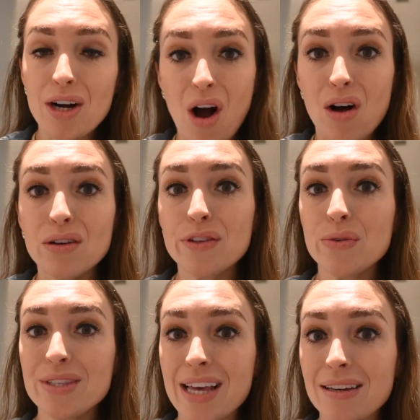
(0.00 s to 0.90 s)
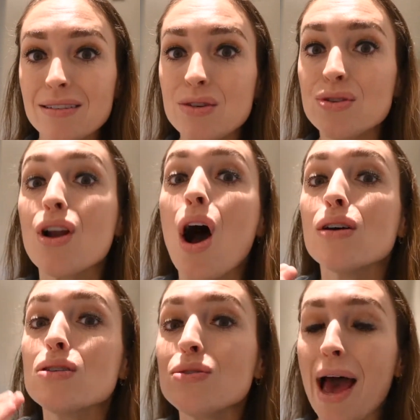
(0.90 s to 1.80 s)
All of those things you should
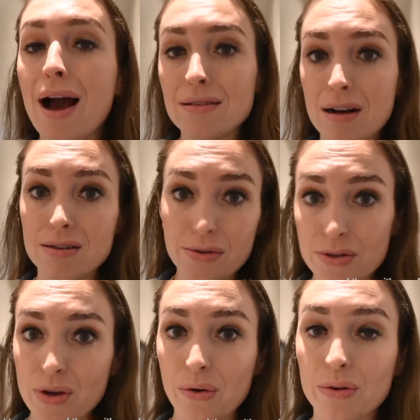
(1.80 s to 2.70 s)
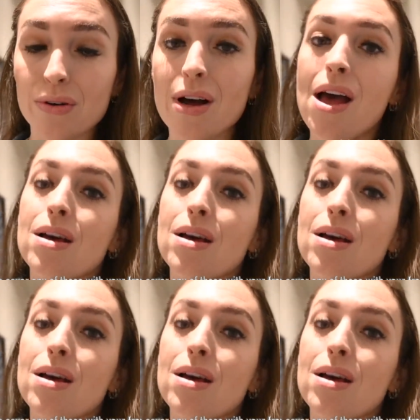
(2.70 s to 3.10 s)
also tack onto the total.